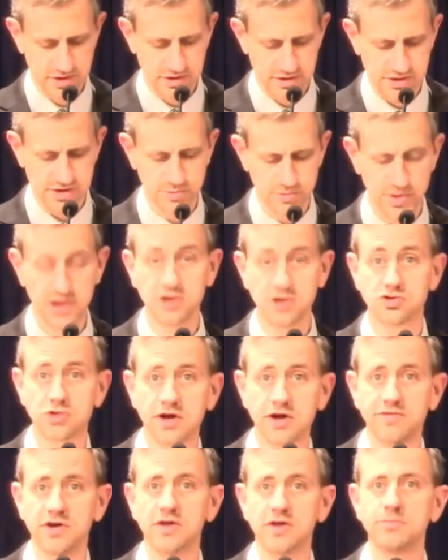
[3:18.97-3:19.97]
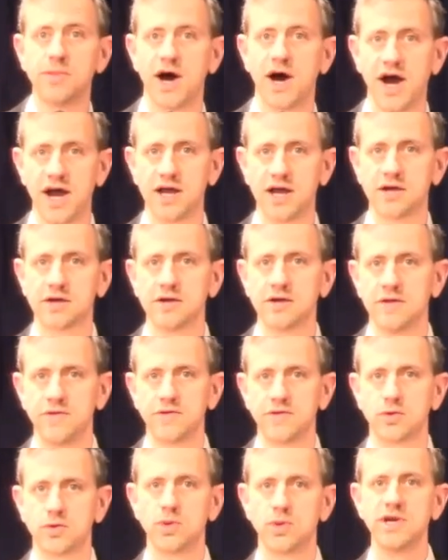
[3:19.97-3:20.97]
to be driven by
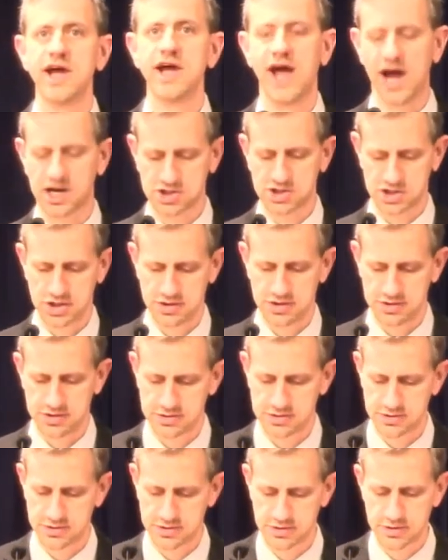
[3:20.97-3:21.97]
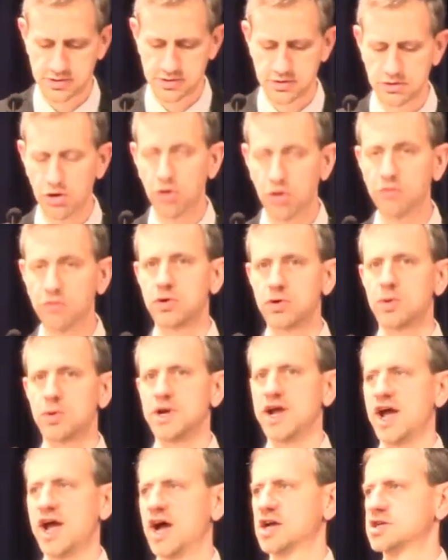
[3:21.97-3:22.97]
reaction,
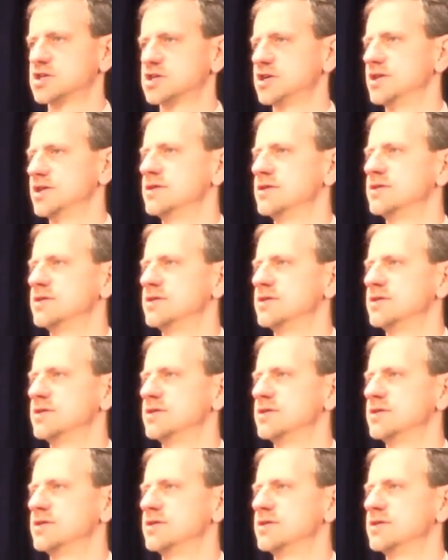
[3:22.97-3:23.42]
overreaction,